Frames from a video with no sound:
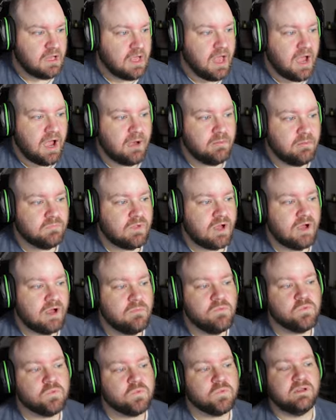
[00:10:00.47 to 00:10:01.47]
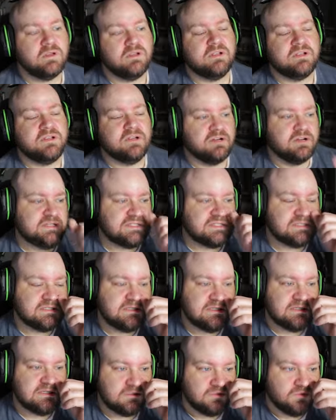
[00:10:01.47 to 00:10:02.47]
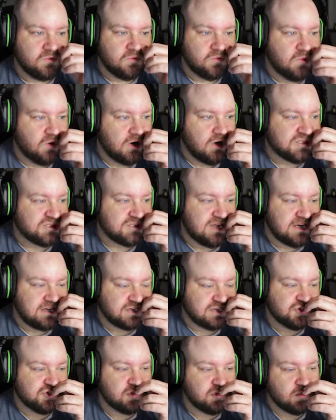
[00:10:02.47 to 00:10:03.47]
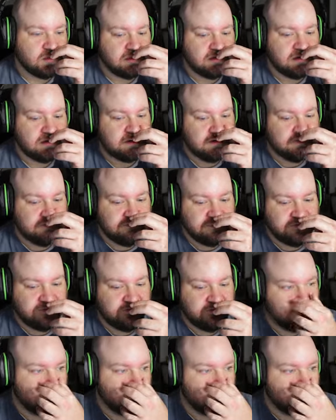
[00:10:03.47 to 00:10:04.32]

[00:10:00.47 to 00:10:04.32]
I'm I'm real curious to watch that short of